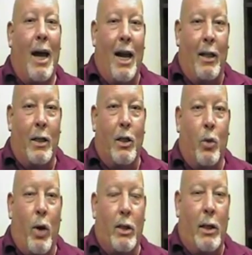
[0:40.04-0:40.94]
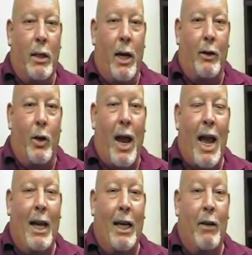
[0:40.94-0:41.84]
Hi, this is Wrestling Dr.
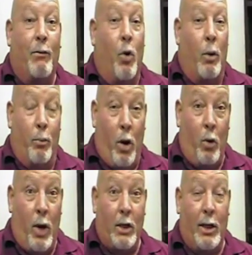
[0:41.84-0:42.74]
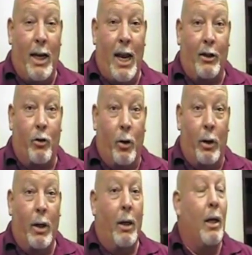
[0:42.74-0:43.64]
Hal Lee for Pro Wrestling
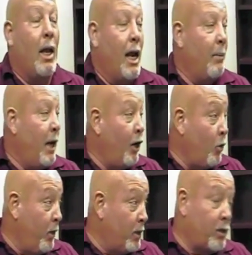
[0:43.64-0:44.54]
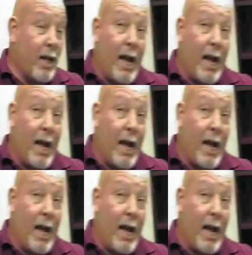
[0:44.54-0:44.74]
Extra. And I'm here with